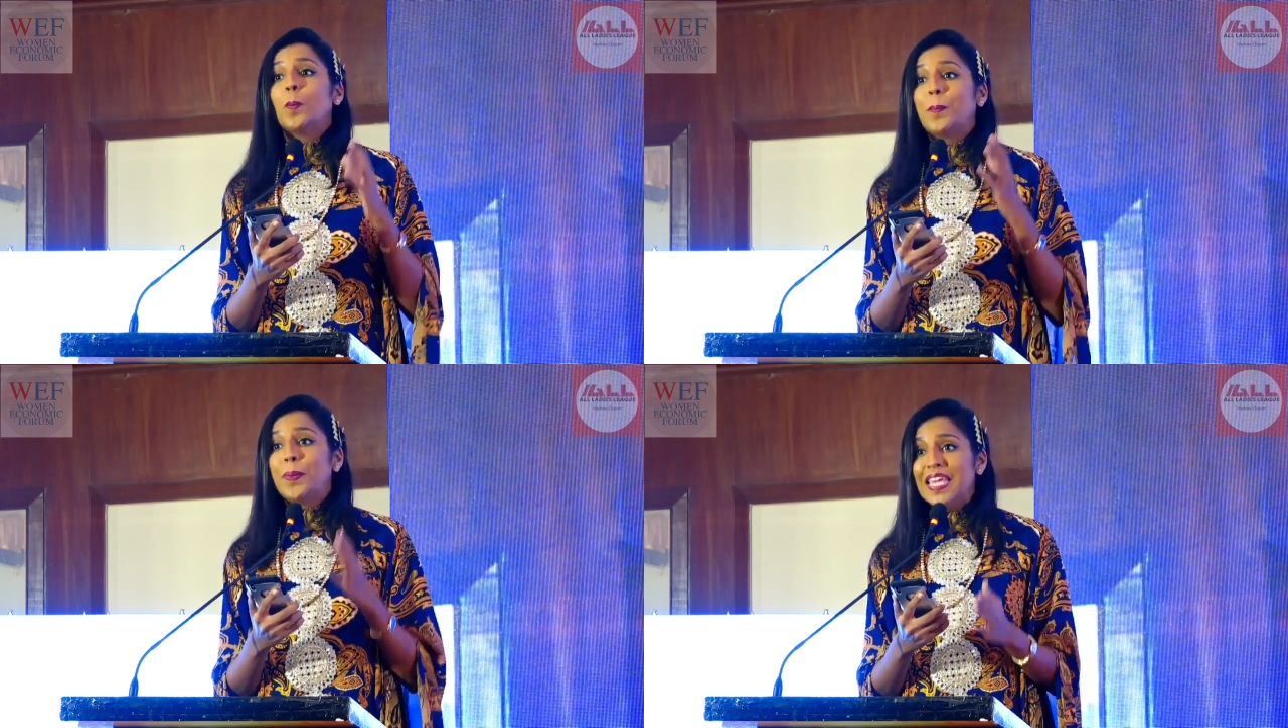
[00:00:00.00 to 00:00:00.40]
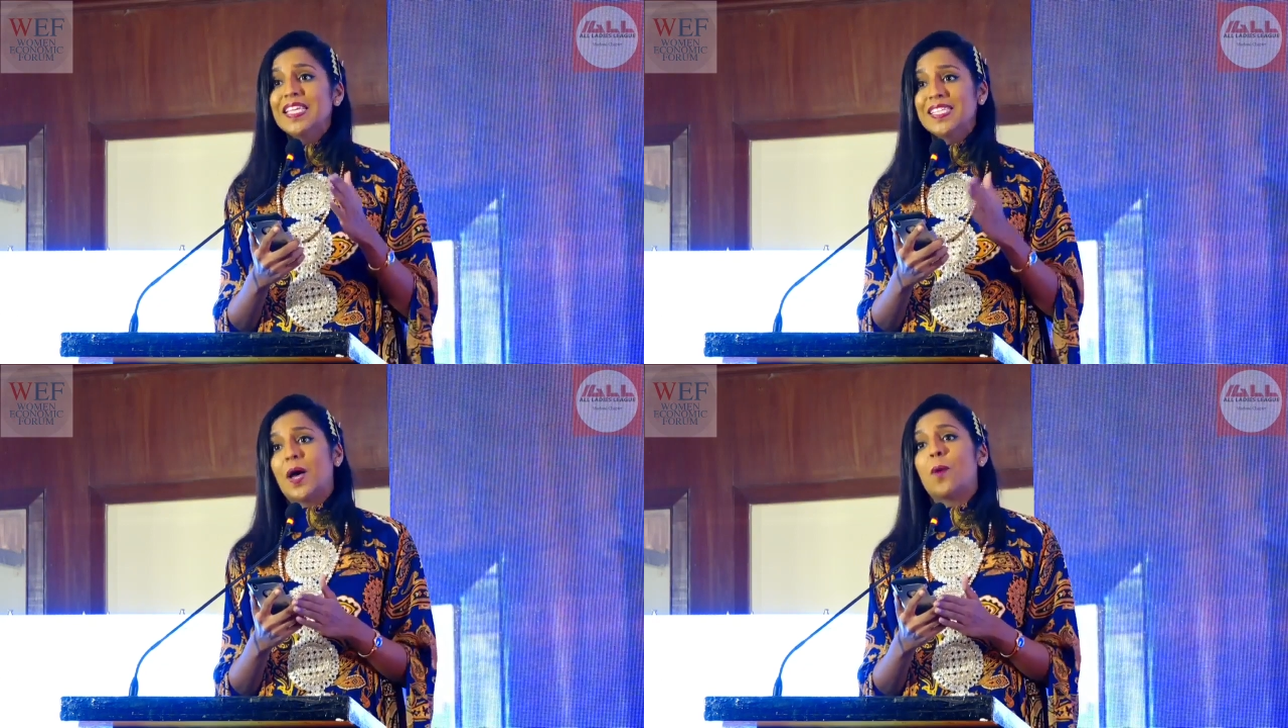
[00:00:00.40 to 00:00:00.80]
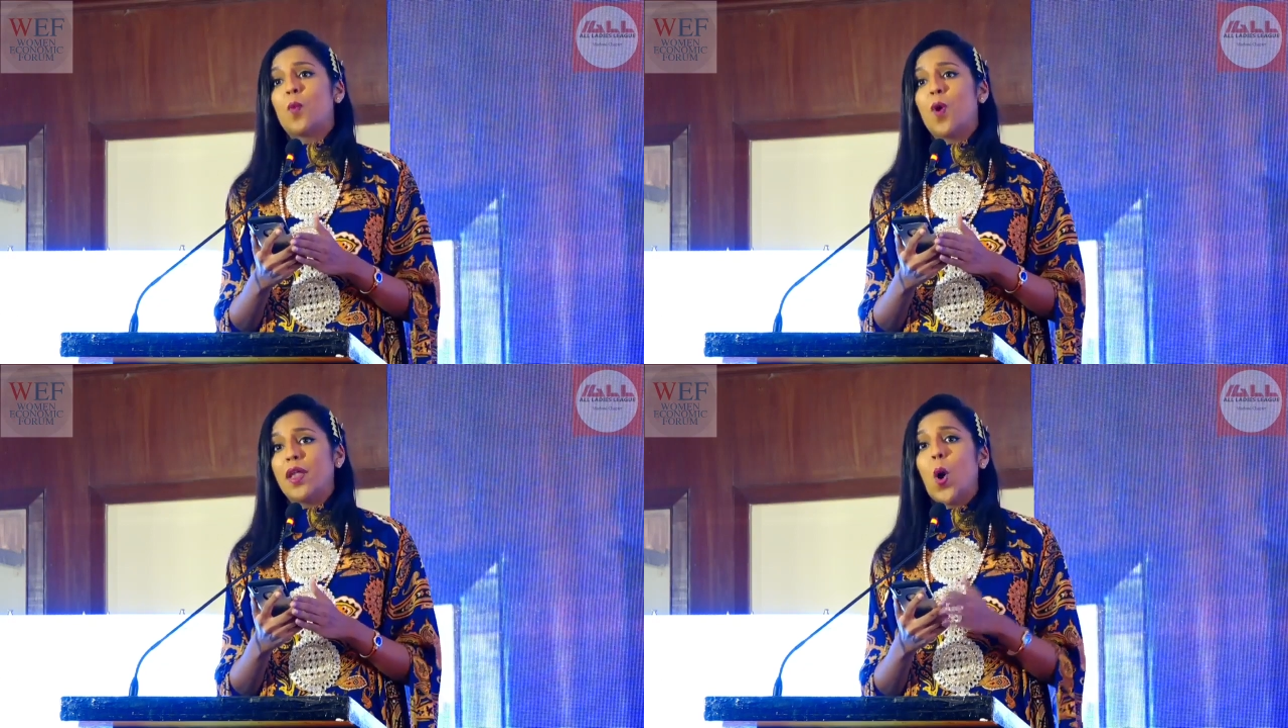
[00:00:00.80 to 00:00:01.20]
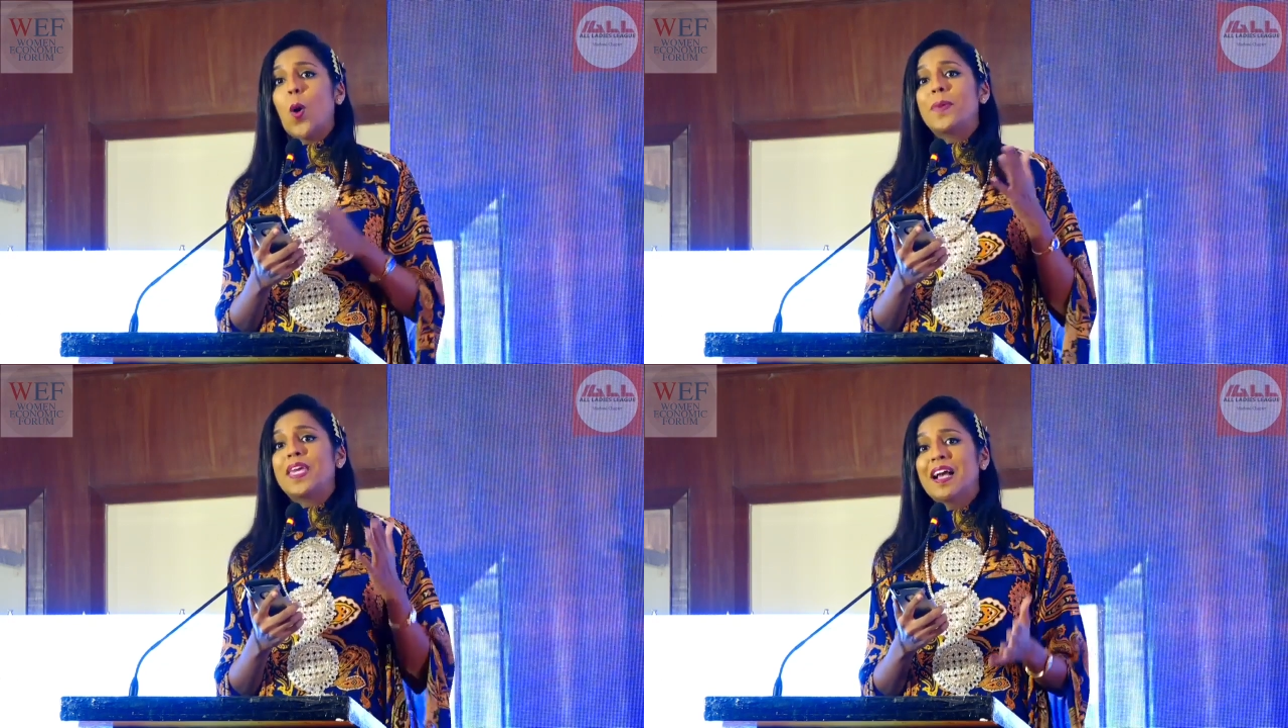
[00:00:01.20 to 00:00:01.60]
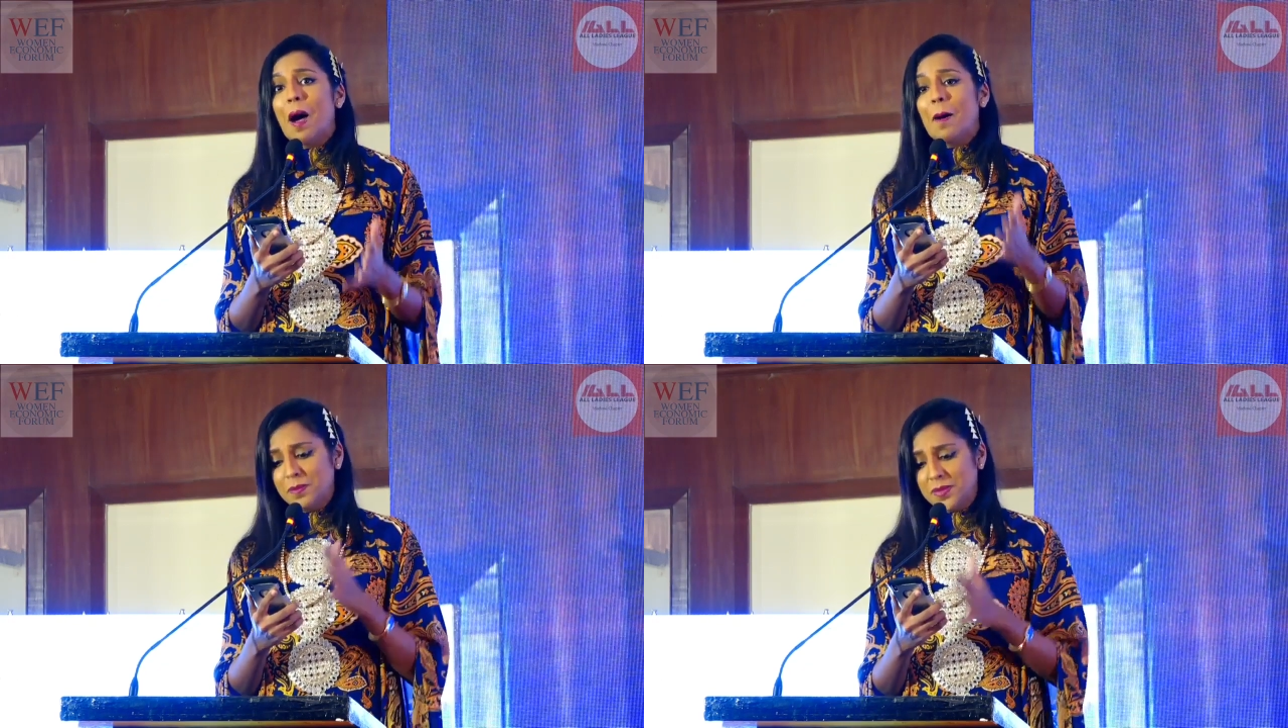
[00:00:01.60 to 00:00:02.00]
be someone or
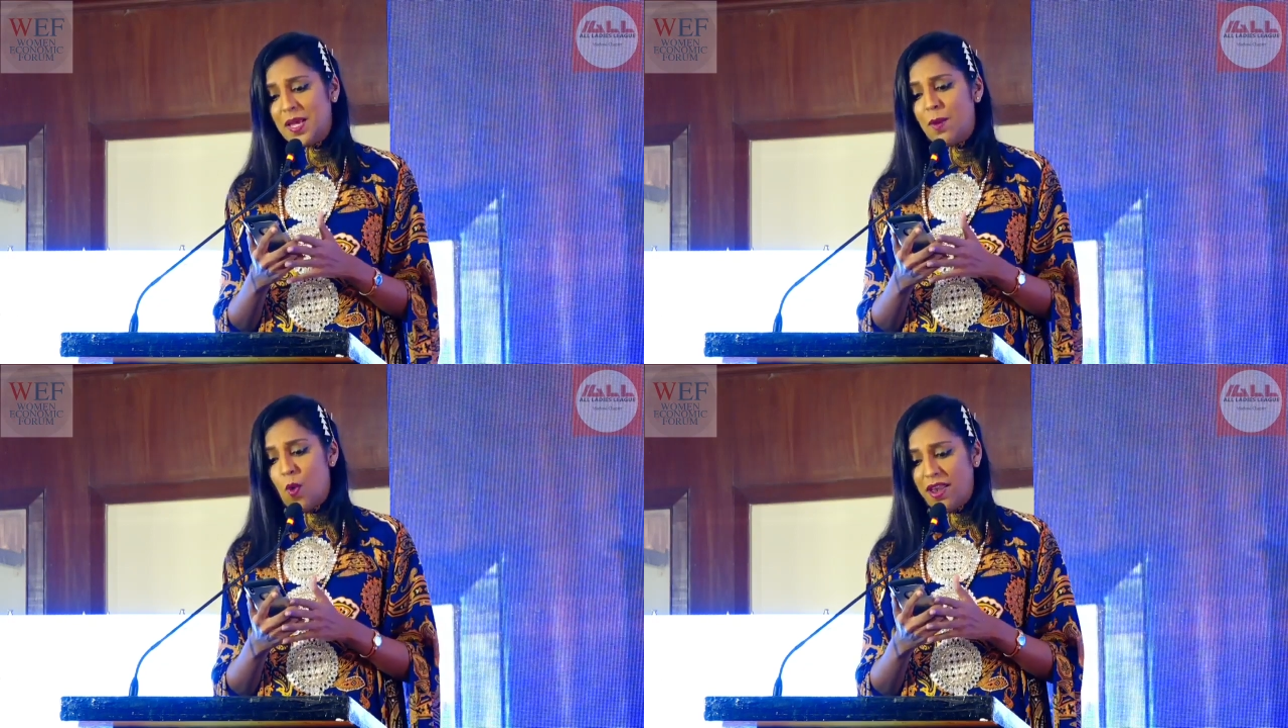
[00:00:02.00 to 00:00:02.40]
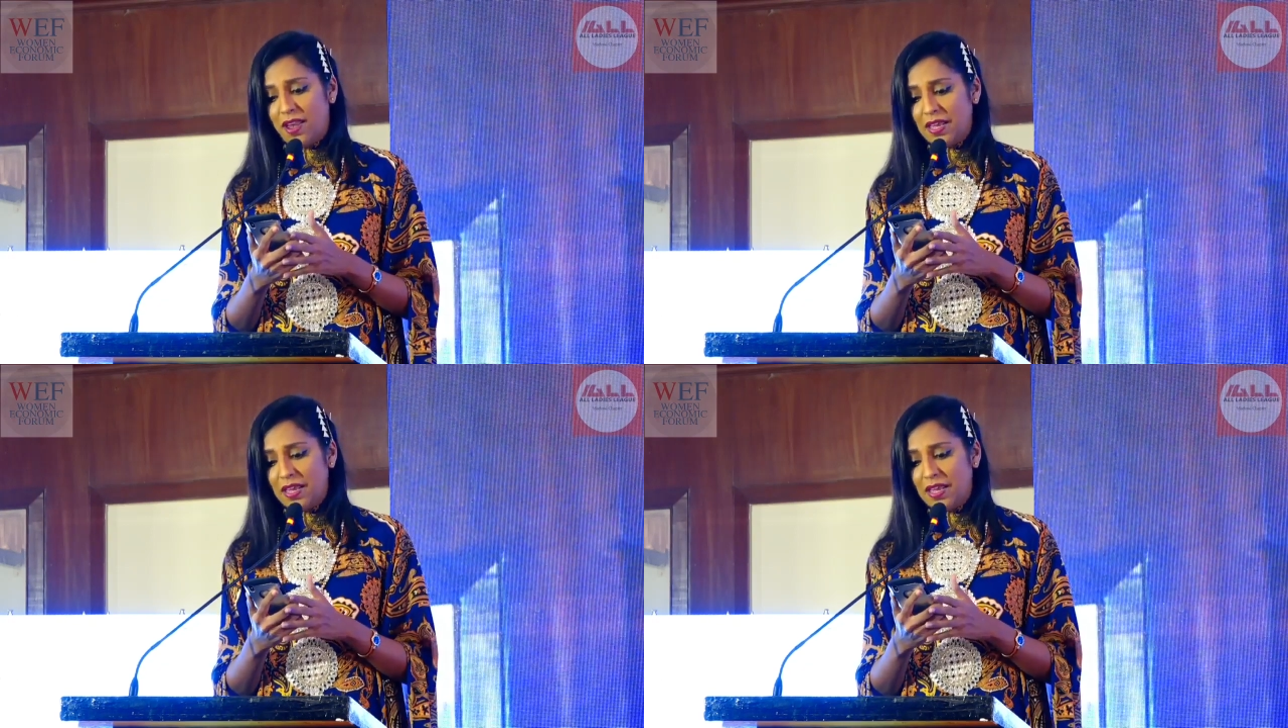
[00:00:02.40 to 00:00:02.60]
become someone